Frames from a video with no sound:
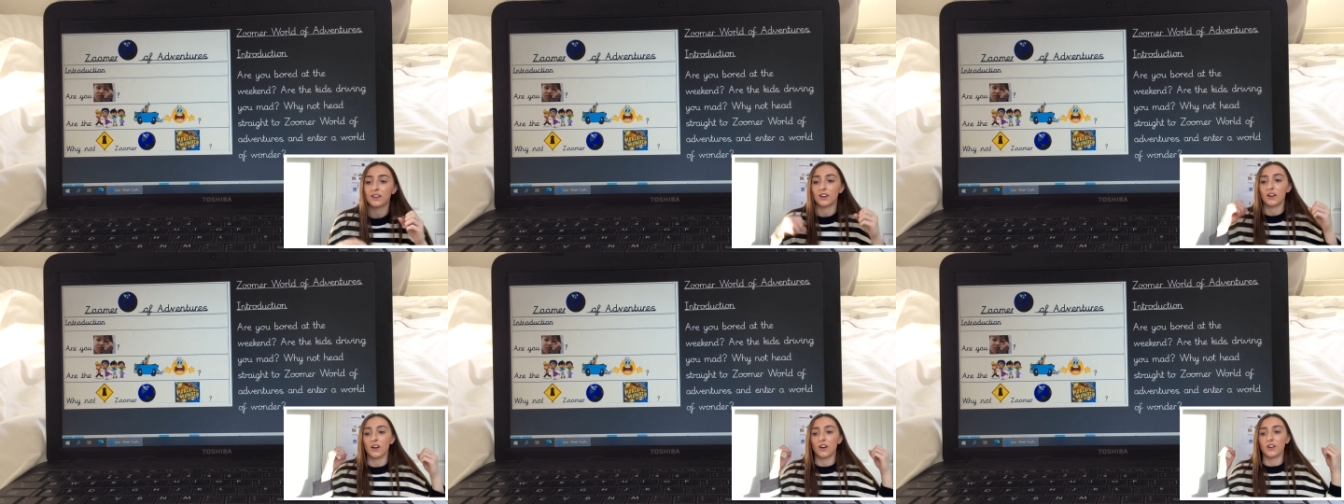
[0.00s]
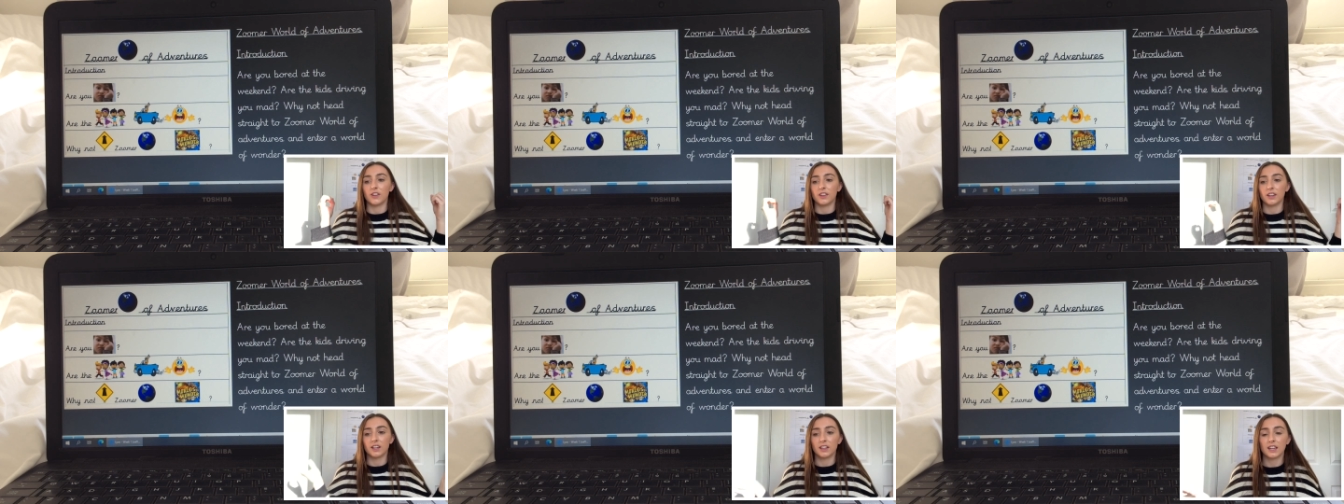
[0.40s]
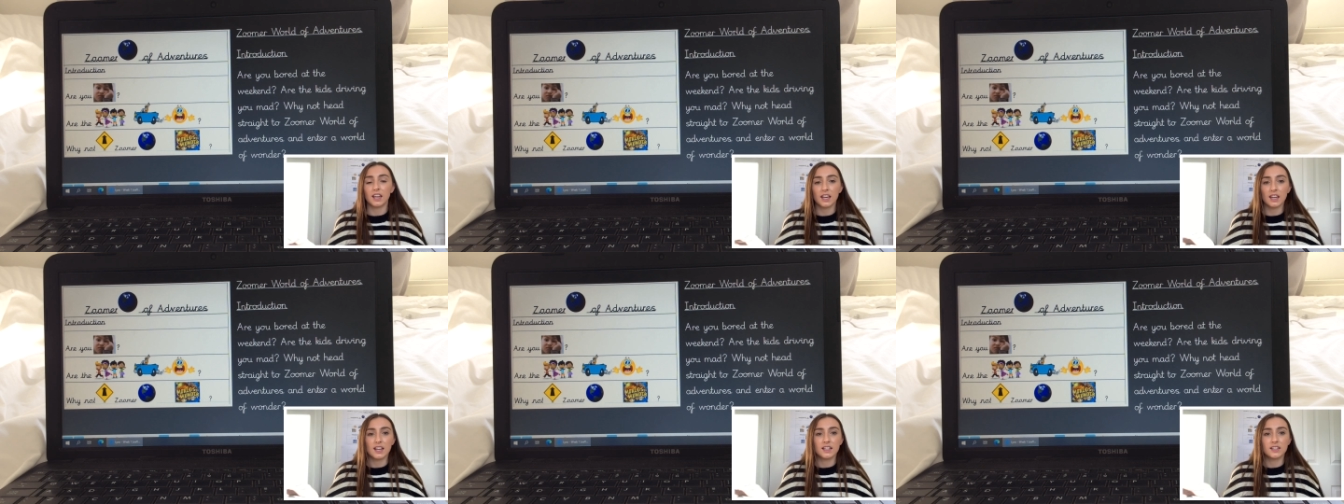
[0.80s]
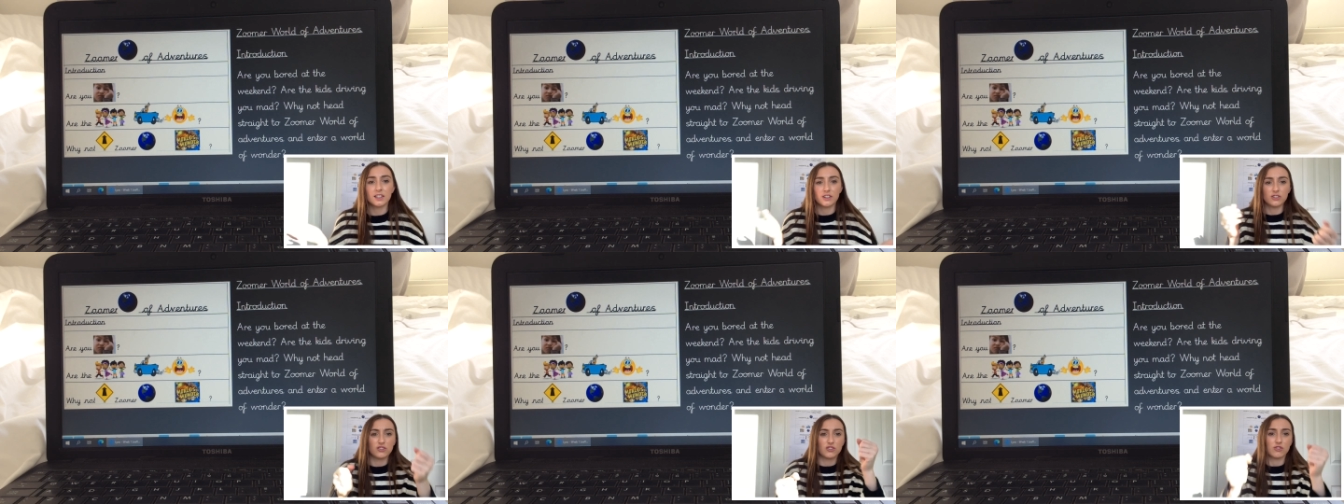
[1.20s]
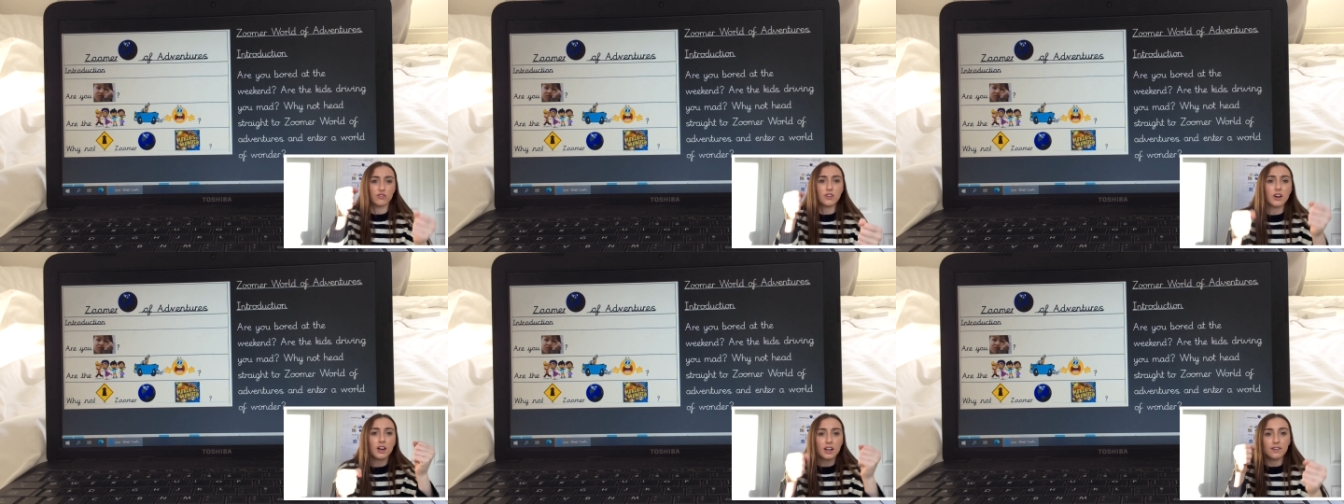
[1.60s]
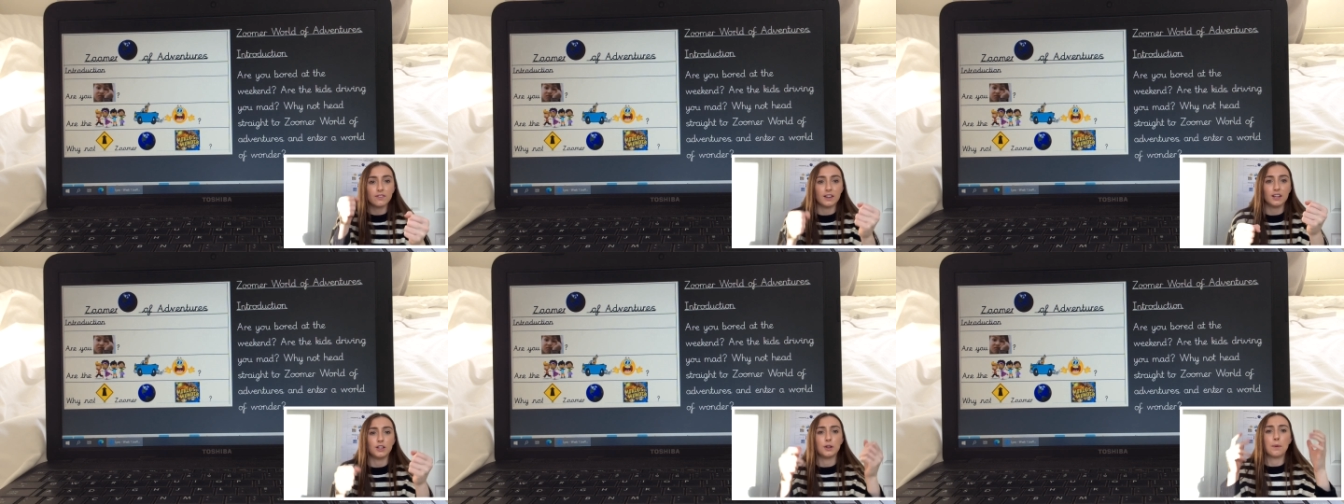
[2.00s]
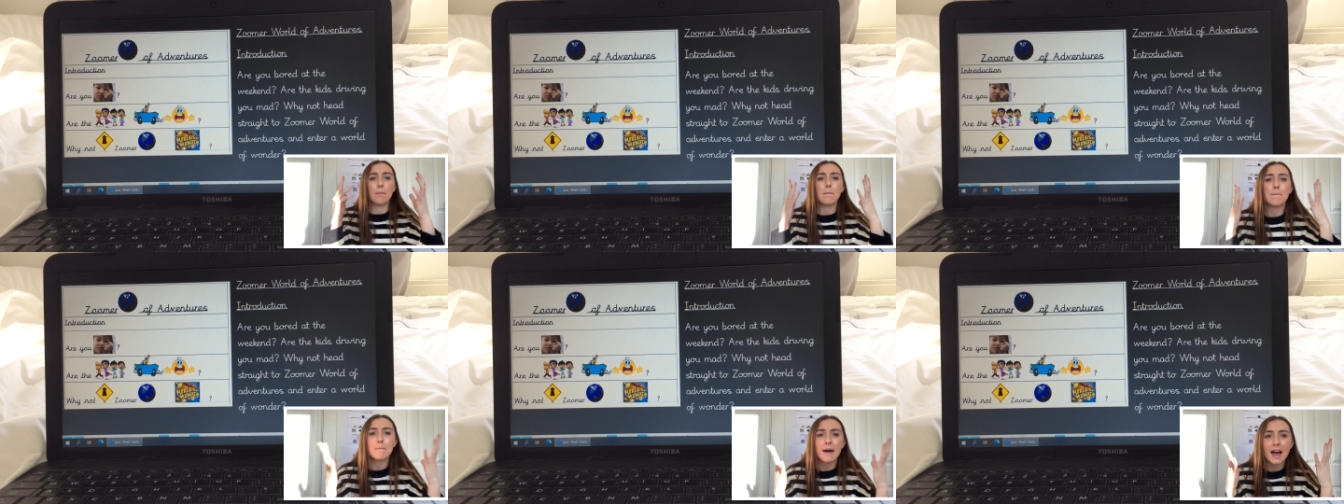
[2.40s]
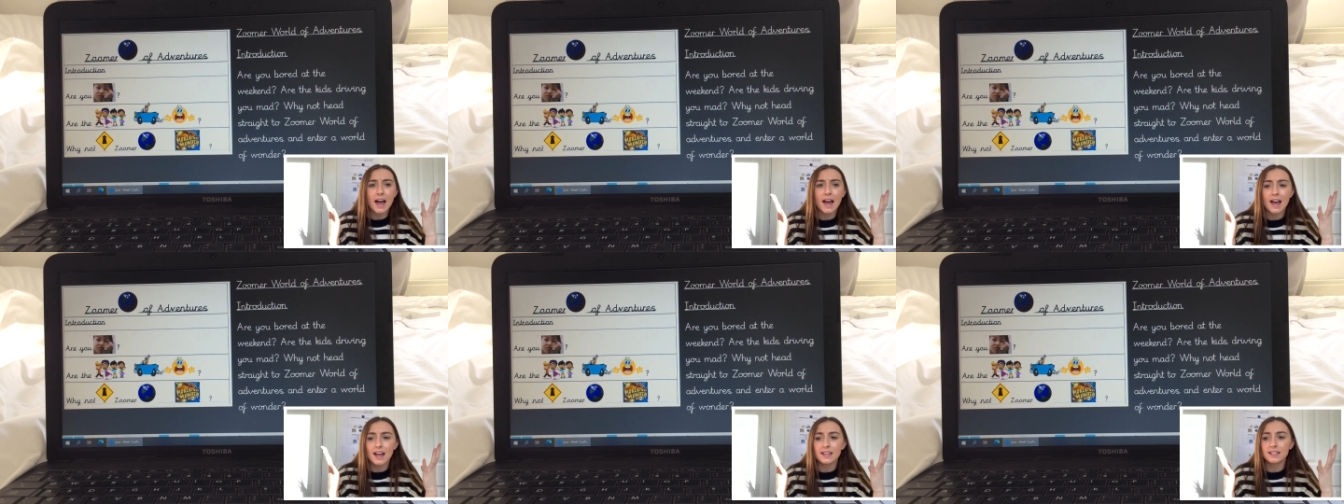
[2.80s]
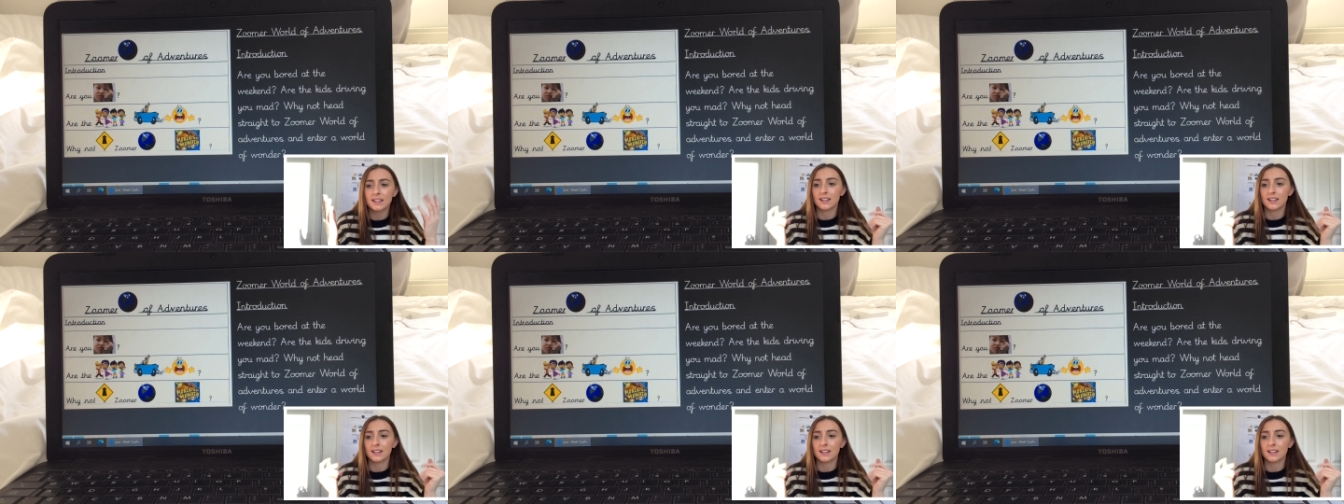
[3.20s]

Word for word: Are the kids driving you mad?